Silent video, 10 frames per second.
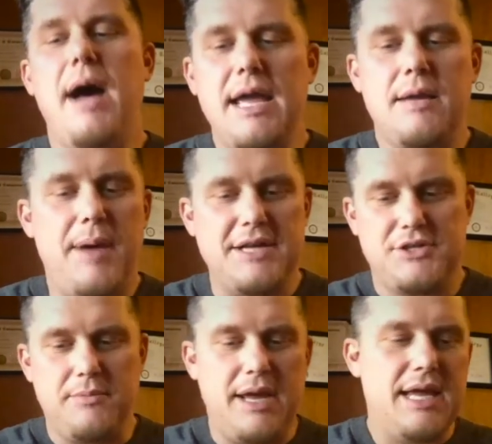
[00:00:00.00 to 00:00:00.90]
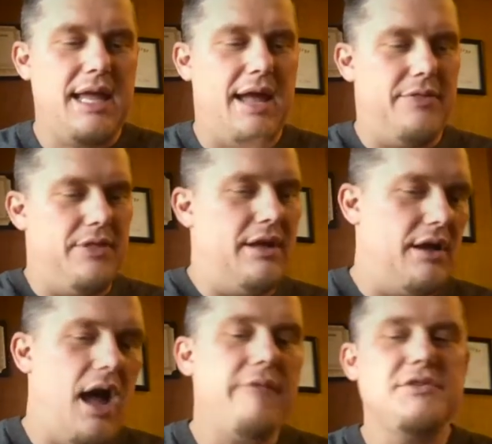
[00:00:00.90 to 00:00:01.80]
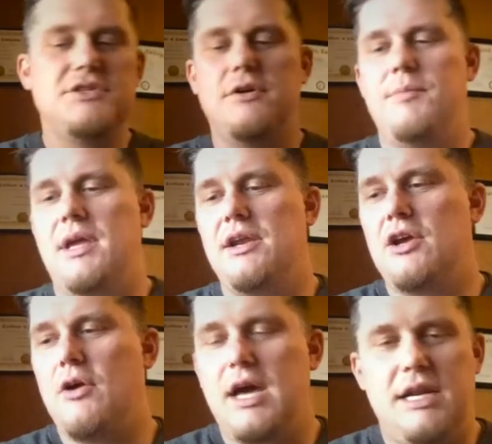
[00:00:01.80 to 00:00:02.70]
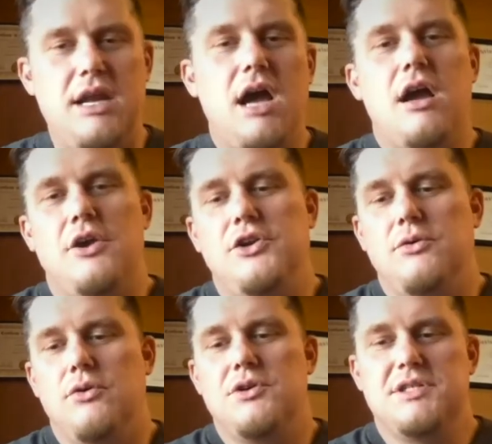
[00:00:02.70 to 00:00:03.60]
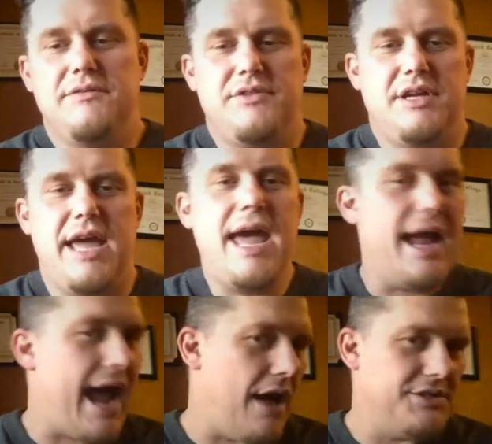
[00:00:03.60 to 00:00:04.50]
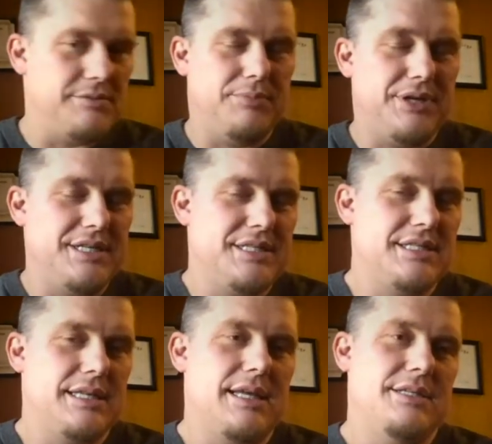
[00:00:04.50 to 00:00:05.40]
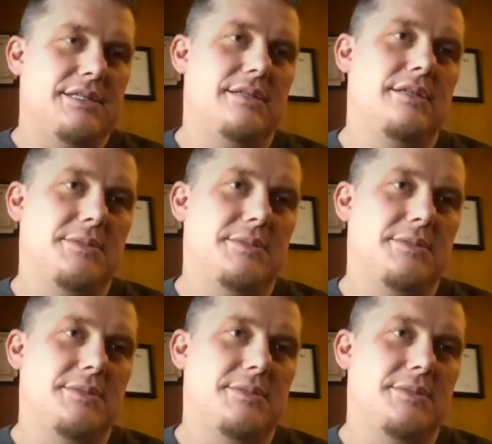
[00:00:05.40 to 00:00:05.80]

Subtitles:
Pastor Mike, and the officer begin to go kind of knock on doors of the hangouts and places that this